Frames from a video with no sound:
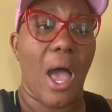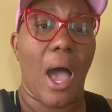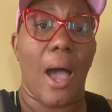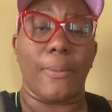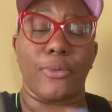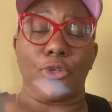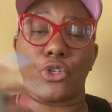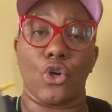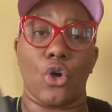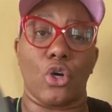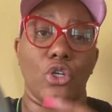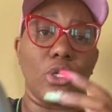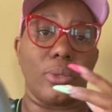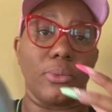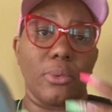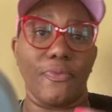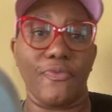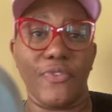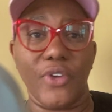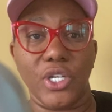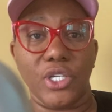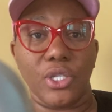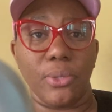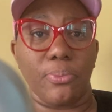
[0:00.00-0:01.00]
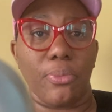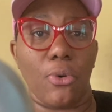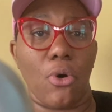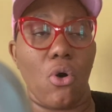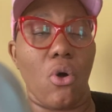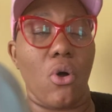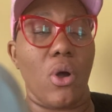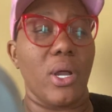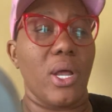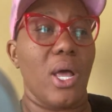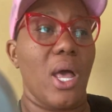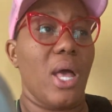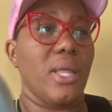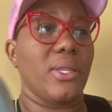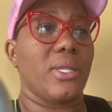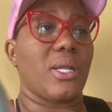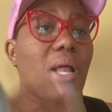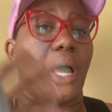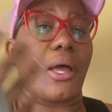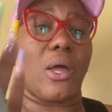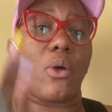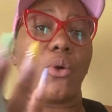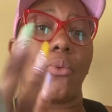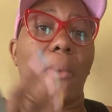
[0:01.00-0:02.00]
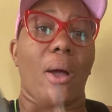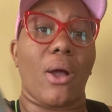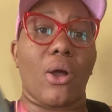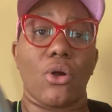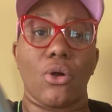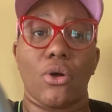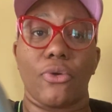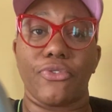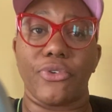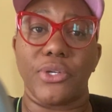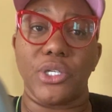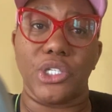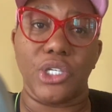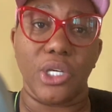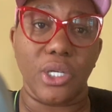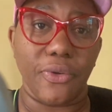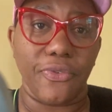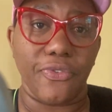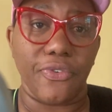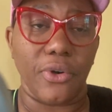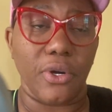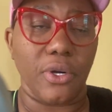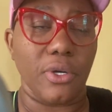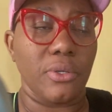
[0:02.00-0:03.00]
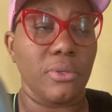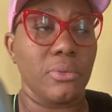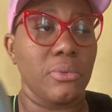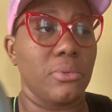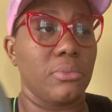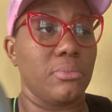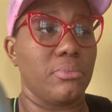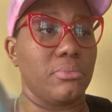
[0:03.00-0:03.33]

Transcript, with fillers: I'm showing them the vision board. Then I get with my girlfriend, Jennifer.